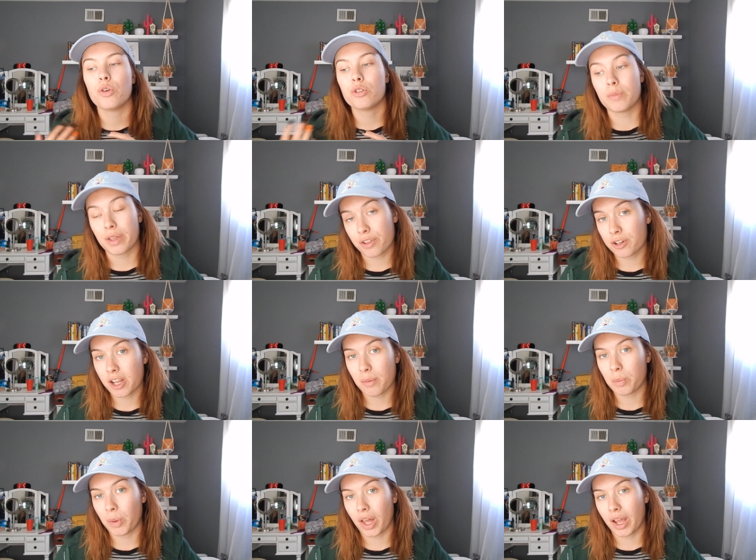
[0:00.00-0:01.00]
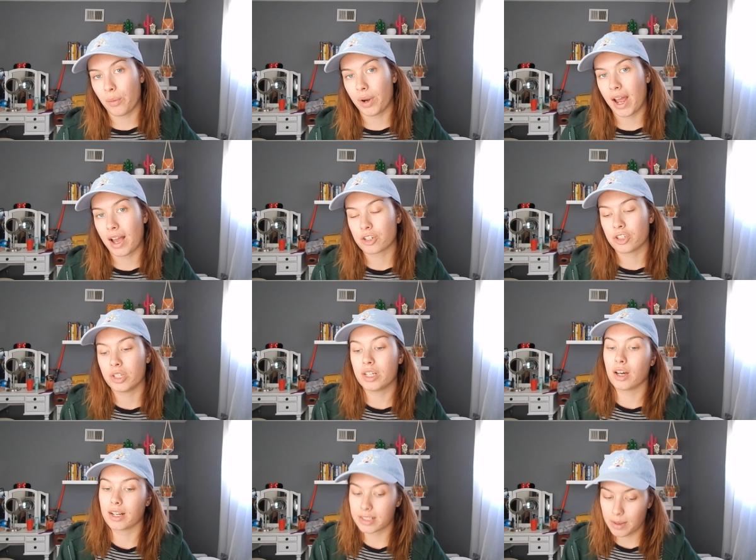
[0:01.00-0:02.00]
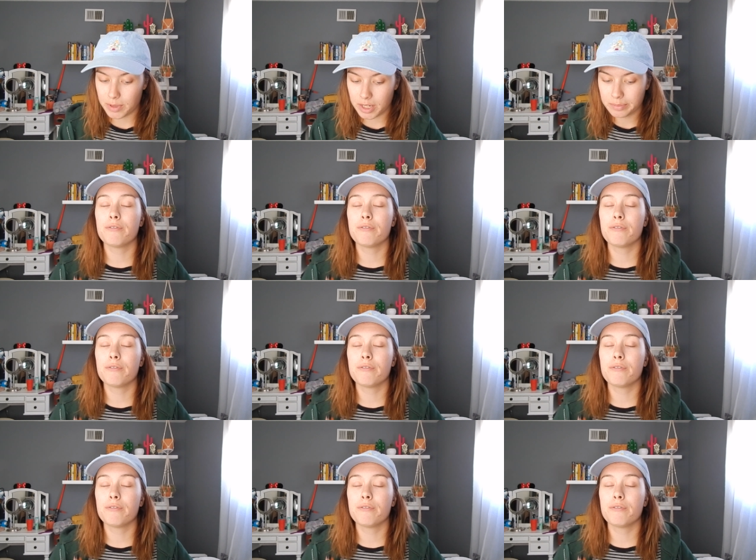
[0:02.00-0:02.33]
So it was my third time applying when I actually got accepted.